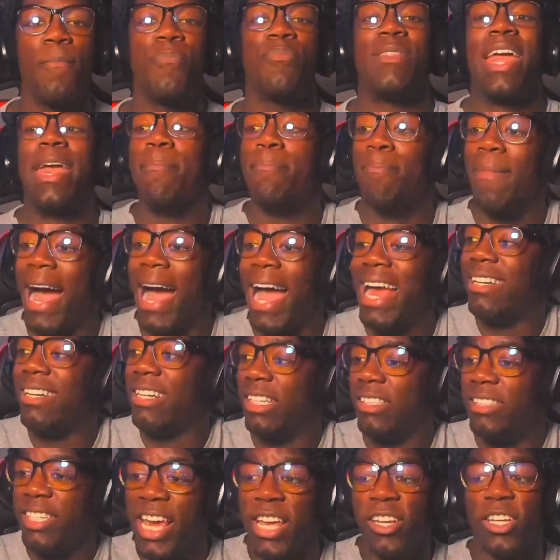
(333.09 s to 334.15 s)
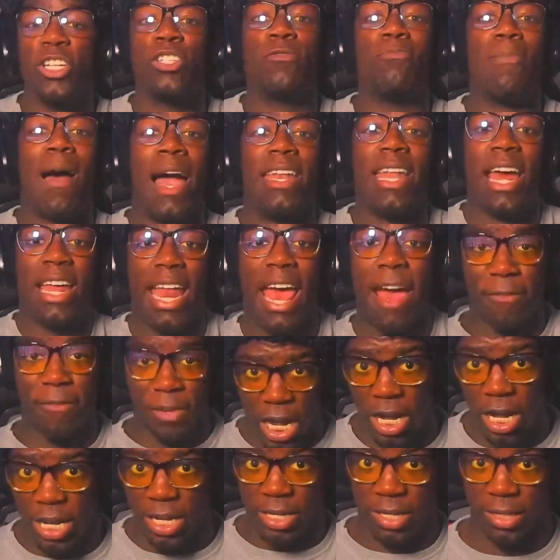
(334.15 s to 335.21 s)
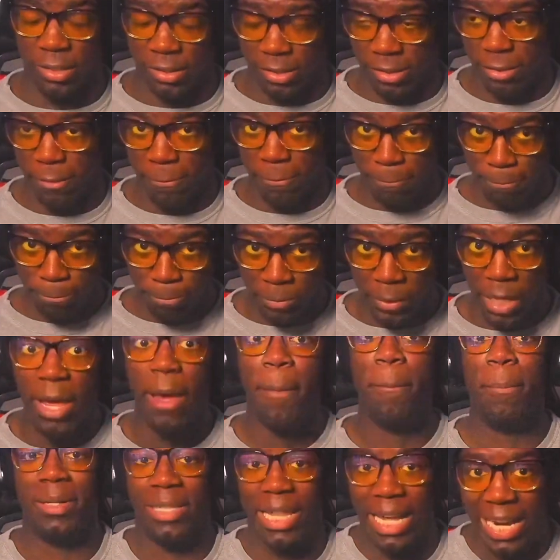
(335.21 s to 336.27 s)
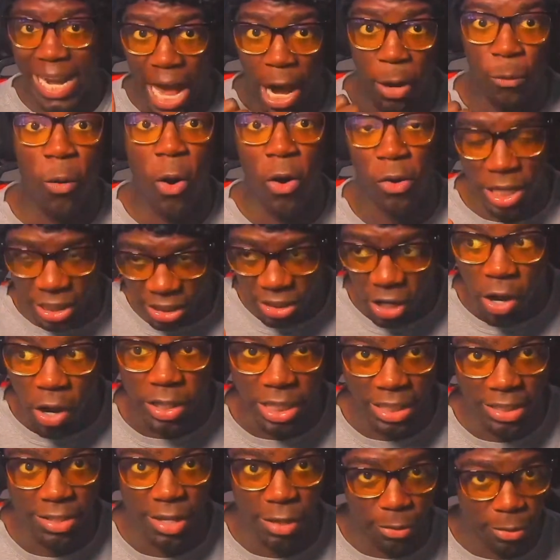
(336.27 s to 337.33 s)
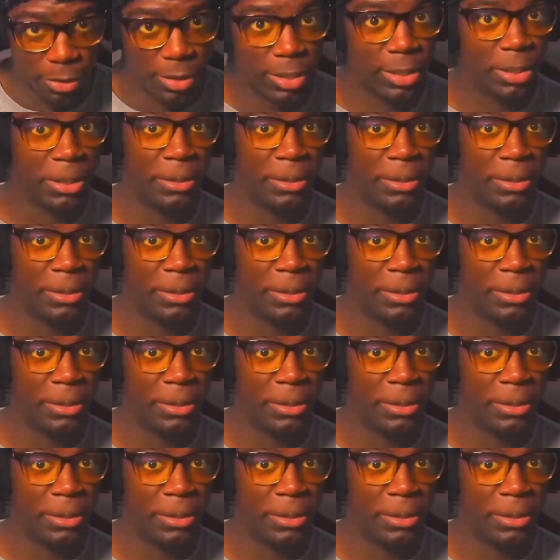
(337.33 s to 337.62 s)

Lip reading: The teachers might not have guns, but they got walkie-talkies, though.